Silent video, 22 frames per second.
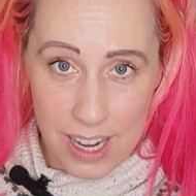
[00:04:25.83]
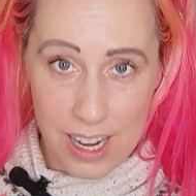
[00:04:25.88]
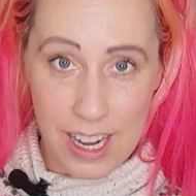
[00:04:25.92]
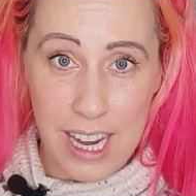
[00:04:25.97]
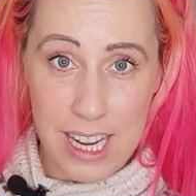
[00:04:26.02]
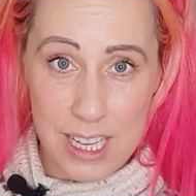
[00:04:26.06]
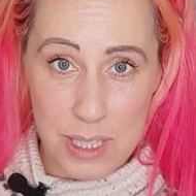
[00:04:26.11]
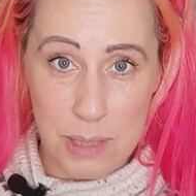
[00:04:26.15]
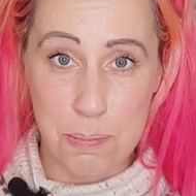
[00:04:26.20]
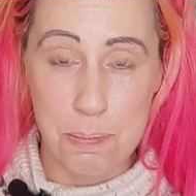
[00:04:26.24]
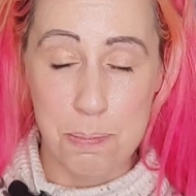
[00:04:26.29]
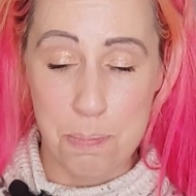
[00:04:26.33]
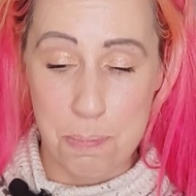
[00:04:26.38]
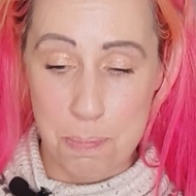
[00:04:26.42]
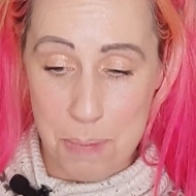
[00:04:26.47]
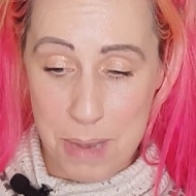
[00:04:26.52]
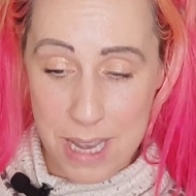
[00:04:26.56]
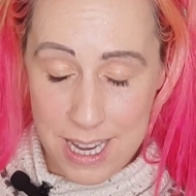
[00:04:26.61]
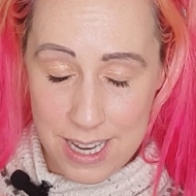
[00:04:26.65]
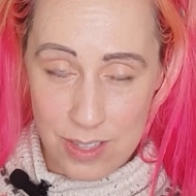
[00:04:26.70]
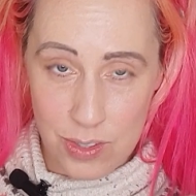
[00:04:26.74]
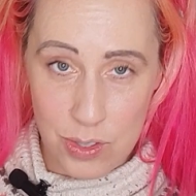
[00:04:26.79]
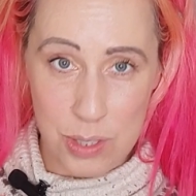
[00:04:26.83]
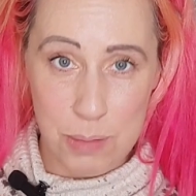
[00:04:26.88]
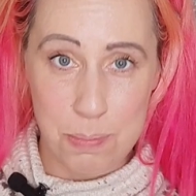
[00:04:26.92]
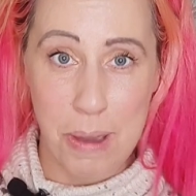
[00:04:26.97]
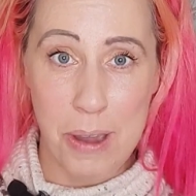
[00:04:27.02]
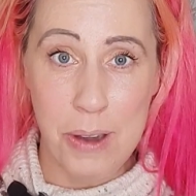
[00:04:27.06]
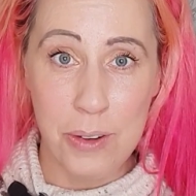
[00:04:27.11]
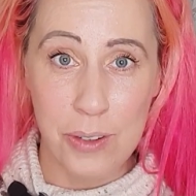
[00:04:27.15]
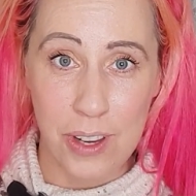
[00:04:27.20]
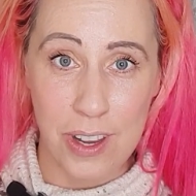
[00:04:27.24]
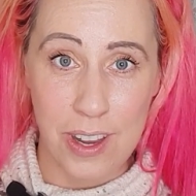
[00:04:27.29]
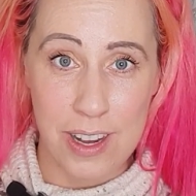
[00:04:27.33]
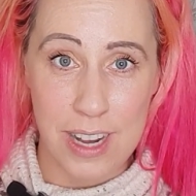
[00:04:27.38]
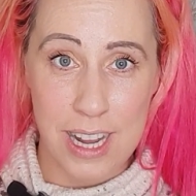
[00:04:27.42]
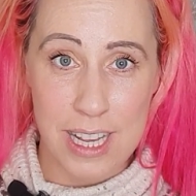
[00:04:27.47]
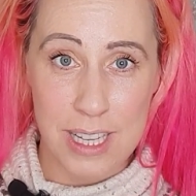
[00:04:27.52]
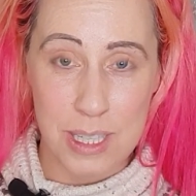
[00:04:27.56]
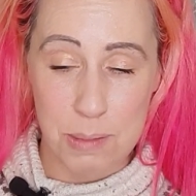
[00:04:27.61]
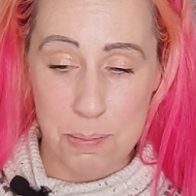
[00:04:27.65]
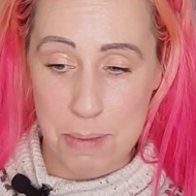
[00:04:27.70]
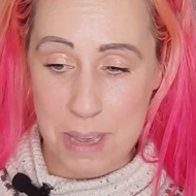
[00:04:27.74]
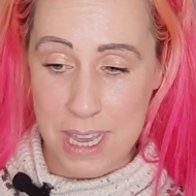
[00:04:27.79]
it's being spoken
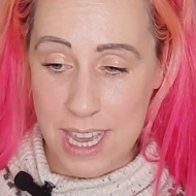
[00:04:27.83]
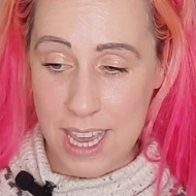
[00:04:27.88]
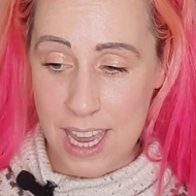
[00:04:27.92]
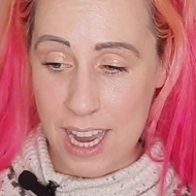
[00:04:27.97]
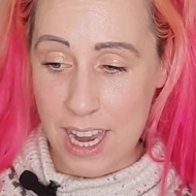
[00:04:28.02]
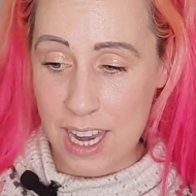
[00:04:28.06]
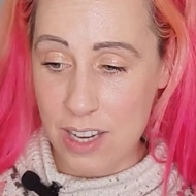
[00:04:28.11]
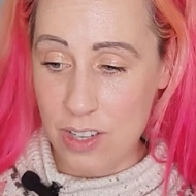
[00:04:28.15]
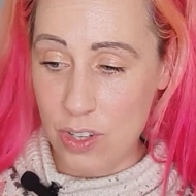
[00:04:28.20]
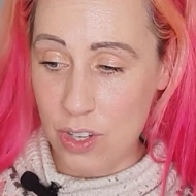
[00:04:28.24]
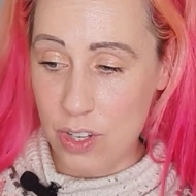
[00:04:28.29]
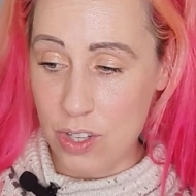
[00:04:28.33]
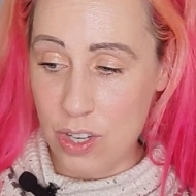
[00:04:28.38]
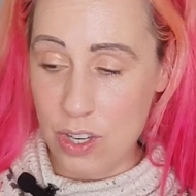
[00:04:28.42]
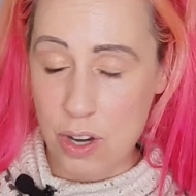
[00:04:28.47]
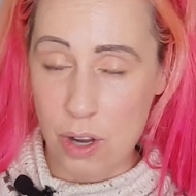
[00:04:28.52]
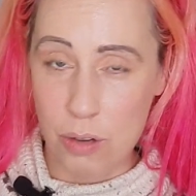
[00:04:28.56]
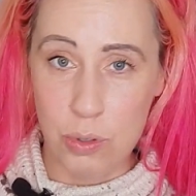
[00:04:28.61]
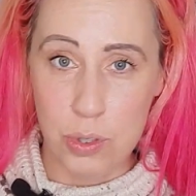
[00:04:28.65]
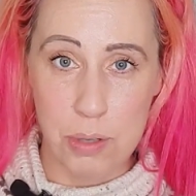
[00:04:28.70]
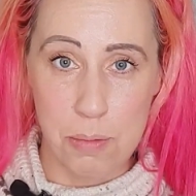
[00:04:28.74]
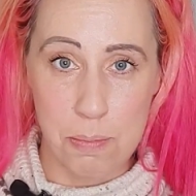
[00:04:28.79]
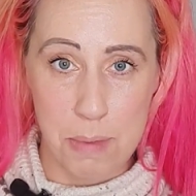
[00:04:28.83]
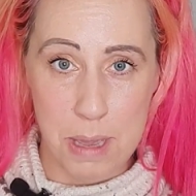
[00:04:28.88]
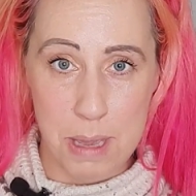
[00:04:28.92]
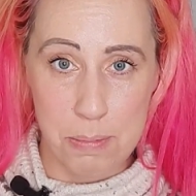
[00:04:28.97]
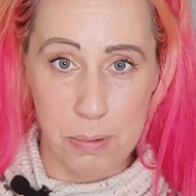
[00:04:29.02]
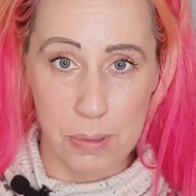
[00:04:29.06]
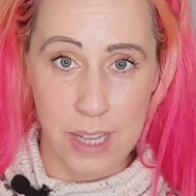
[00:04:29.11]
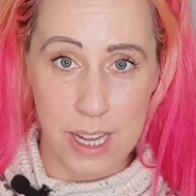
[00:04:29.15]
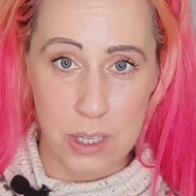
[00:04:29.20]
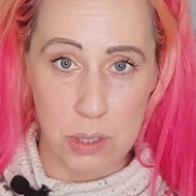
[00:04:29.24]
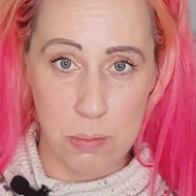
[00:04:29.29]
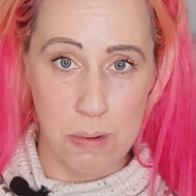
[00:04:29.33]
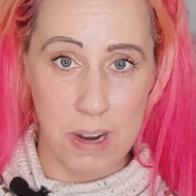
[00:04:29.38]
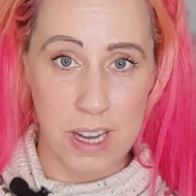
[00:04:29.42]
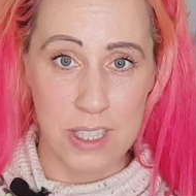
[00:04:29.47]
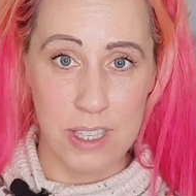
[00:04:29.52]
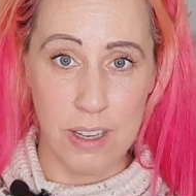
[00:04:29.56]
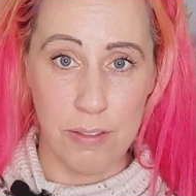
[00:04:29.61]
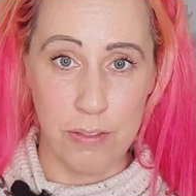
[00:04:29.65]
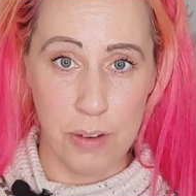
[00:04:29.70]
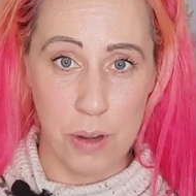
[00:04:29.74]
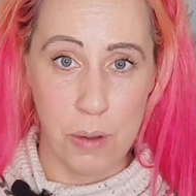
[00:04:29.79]
it's being you know some people
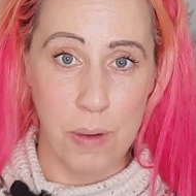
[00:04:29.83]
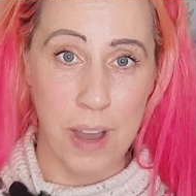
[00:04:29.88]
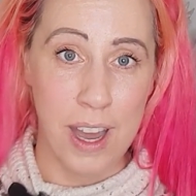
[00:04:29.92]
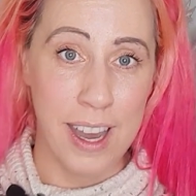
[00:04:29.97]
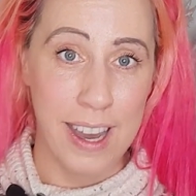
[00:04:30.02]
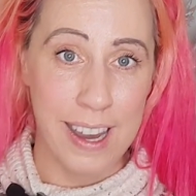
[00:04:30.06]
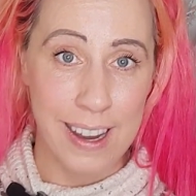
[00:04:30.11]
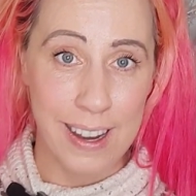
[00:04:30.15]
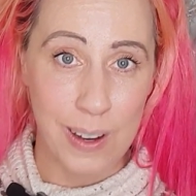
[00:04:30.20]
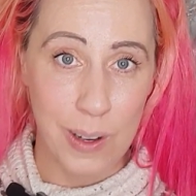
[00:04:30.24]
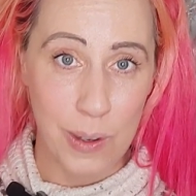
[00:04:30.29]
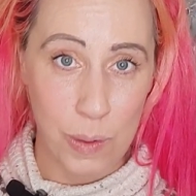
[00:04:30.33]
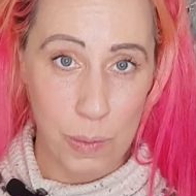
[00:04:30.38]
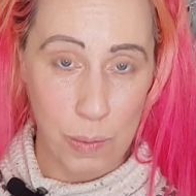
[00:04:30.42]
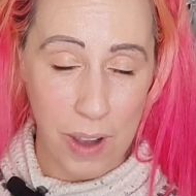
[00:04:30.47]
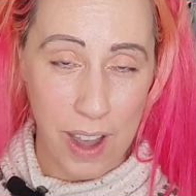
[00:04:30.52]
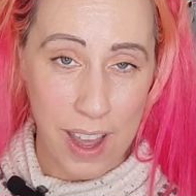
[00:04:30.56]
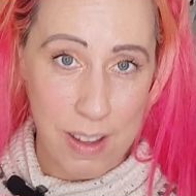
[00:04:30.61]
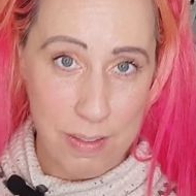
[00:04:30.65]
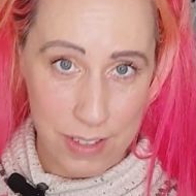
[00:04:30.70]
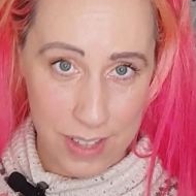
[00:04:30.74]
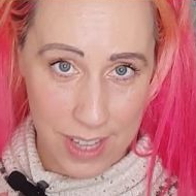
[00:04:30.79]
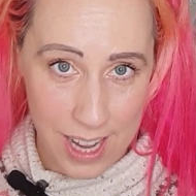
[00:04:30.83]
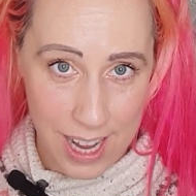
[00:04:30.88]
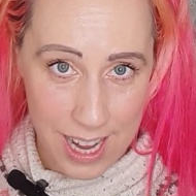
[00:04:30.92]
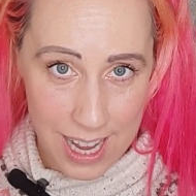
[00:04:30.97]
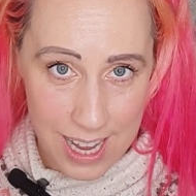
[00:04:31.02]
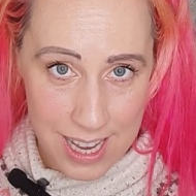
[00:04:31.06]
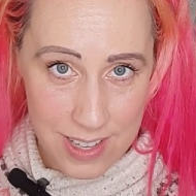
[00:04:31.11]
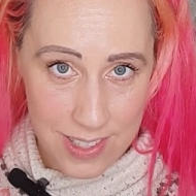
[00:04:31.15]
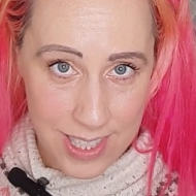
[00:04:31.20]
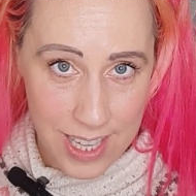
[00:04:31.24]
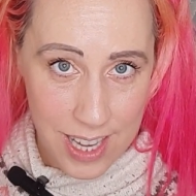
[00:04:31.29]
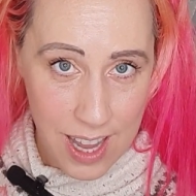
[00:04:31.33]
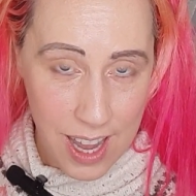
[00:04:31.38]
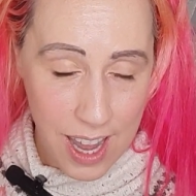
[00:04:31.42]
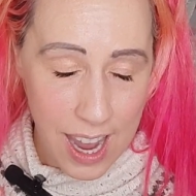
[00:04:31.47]
express it through art or whatever that is